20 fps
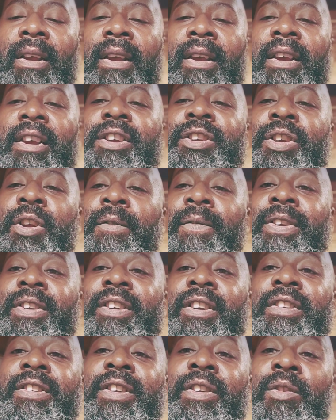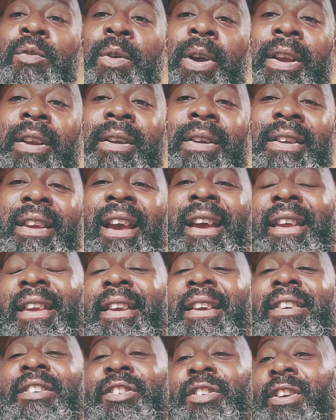He should have adjusted quicker. Yeah,
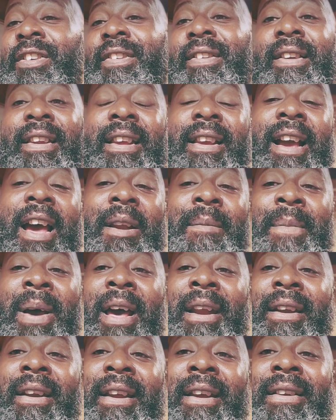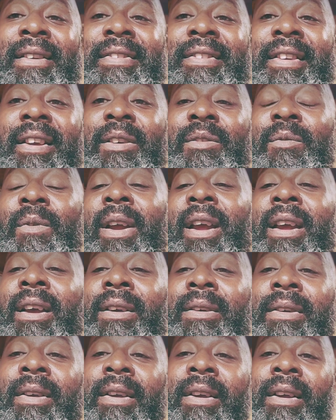he adjusted. He got him out of there in the second
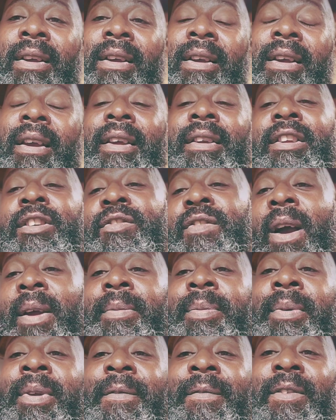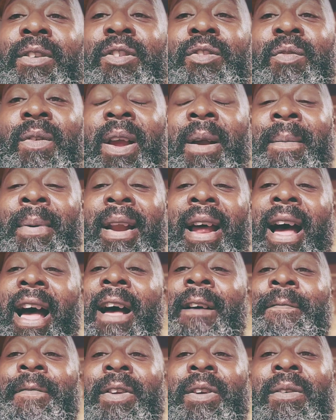round. And he dropped him in the first round. But
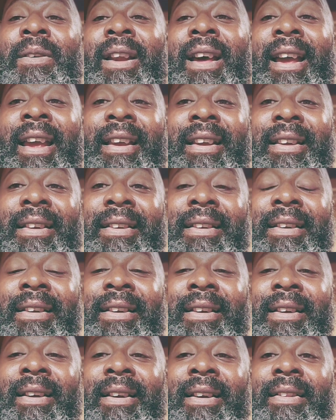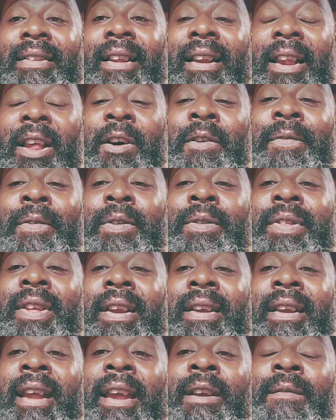I feel like the level
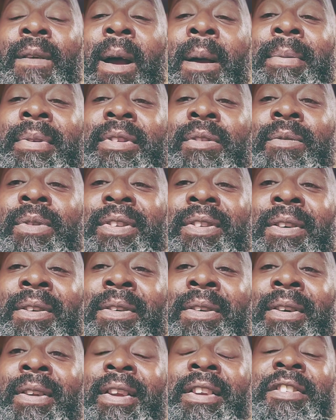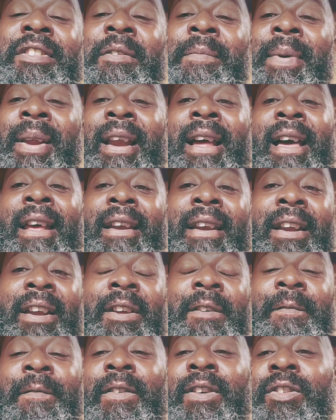that Nate Robinson was on, he should have been out of there
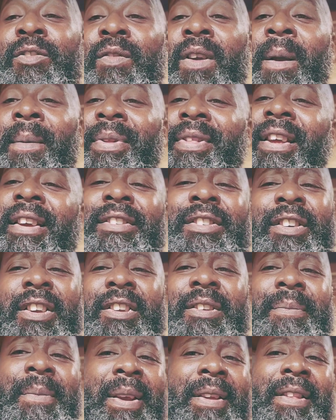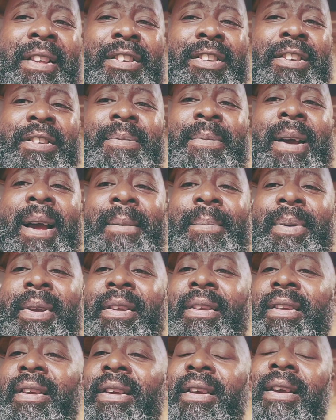in the first round. But that's just me. That's just my
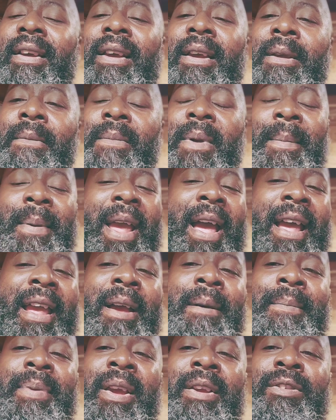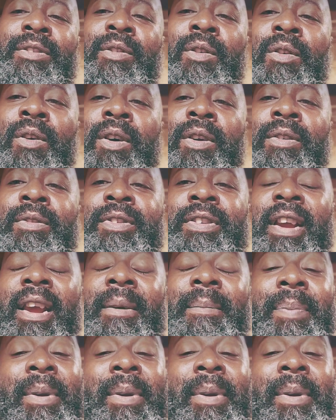opinion. Maybe I am being too hard on Jake.